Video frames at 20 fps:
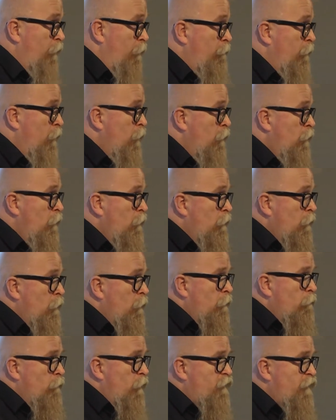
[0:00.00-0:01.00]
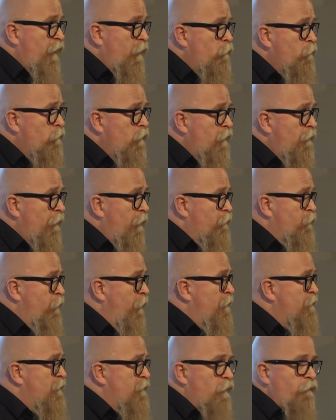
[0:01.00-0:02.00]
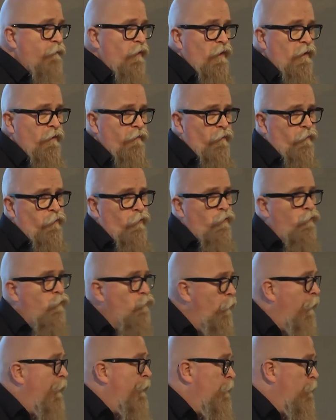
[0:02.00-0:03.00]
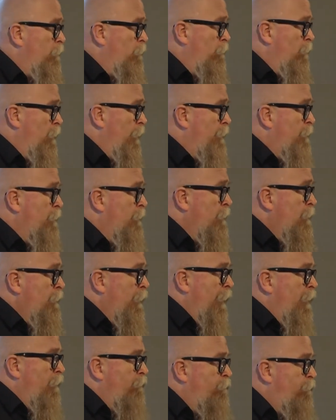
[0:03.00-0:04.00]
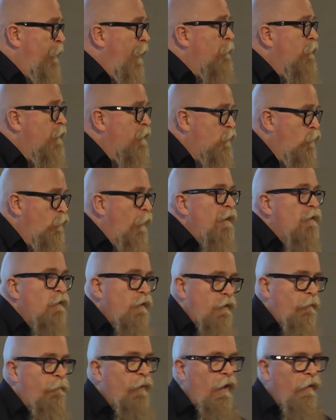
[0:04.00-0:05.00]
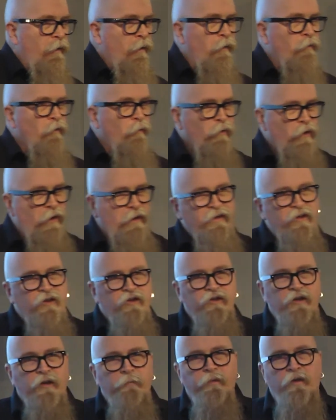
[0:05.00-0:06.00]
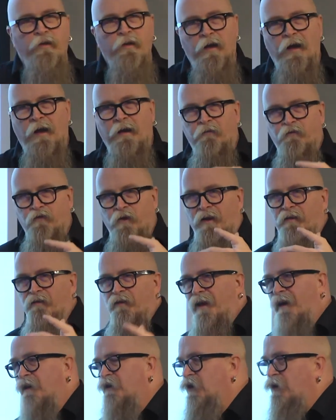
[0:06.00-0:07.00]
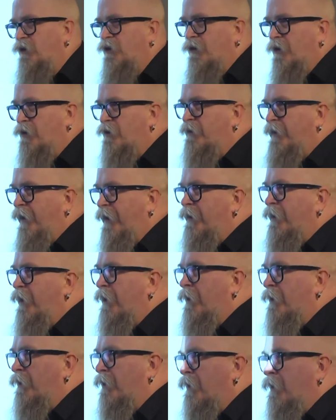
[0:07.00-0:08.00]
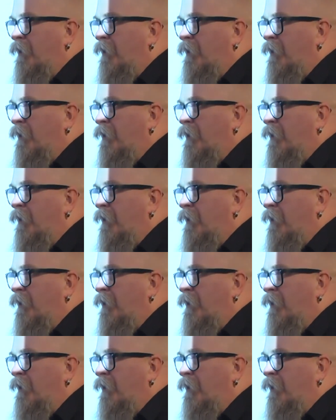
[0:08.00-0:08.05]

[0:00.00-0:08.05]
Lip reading: them. But generally, that transitivity isn't too great, right? And it varies greatly depending on the relationship and the kind of transaction you're undertaking.